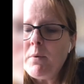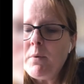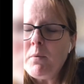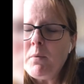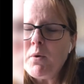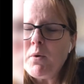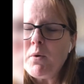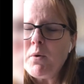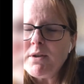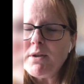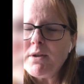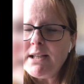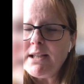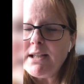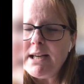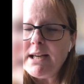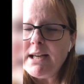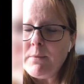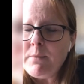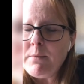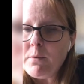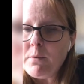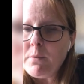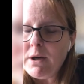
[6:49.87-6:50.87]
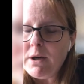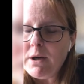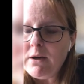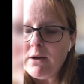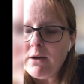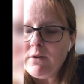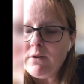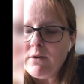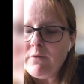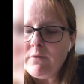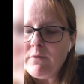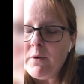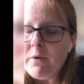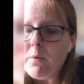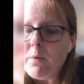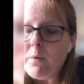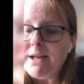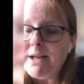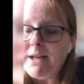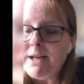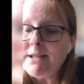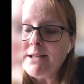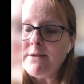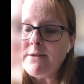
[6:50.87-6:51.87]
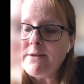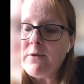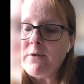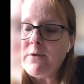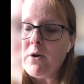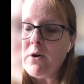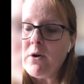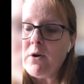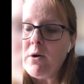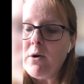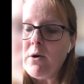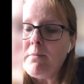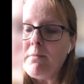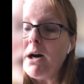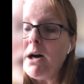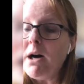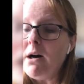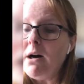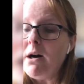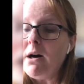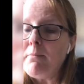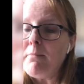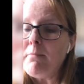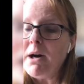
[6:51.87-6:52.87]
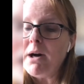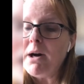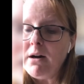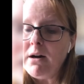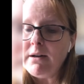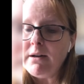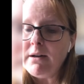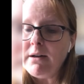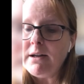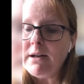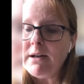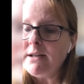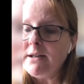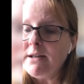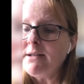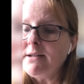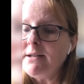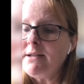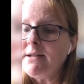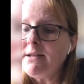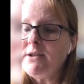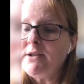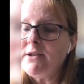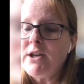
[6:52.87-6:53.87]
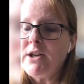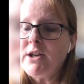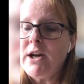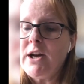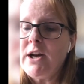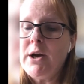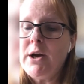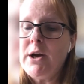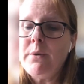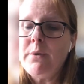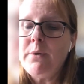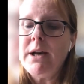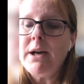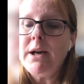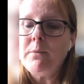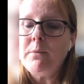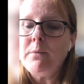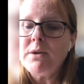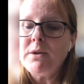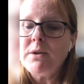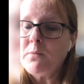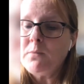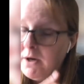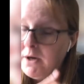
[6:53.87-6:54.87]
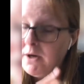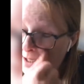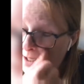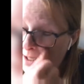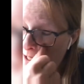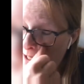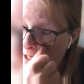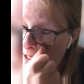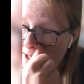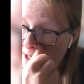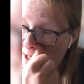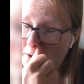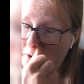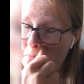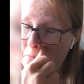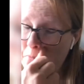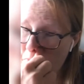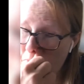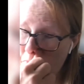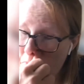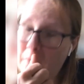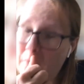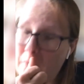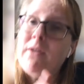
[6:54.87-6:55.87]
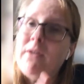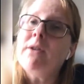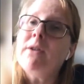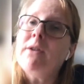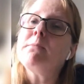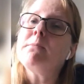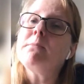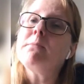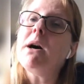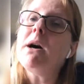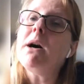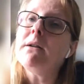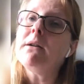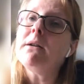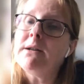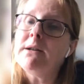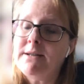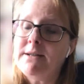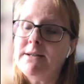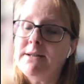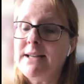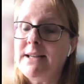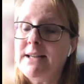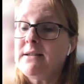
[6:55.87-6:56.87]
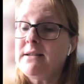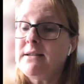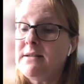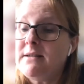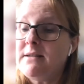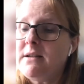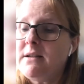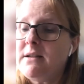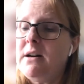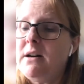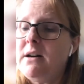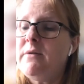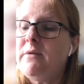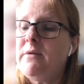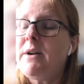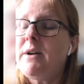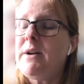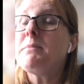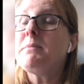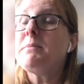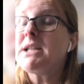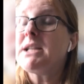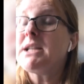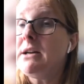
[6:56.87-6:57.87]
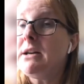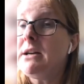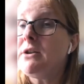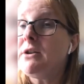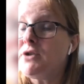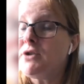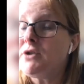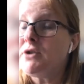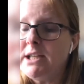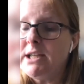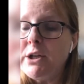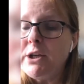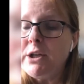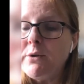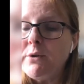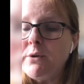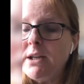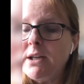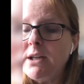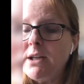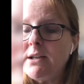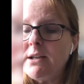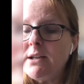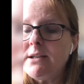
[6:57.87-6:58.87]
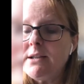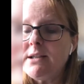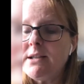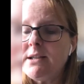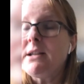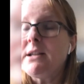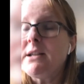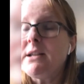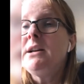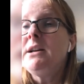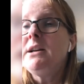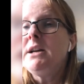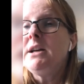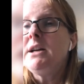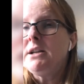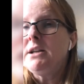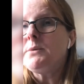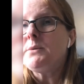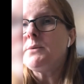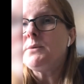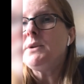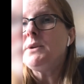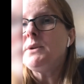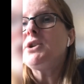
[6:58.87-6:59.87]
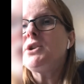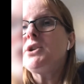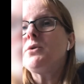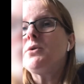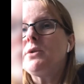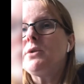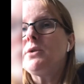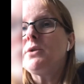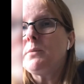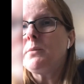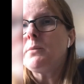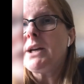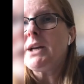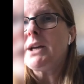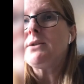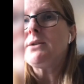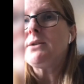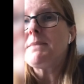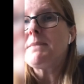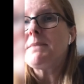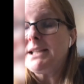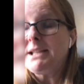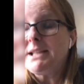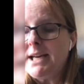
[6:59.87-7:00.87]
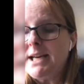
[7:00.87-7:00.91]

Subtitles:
We were also dealing with quite a lot of requests from our partners, so it was working with those partners and our staff, and particularly our trade unions, to ensure that we could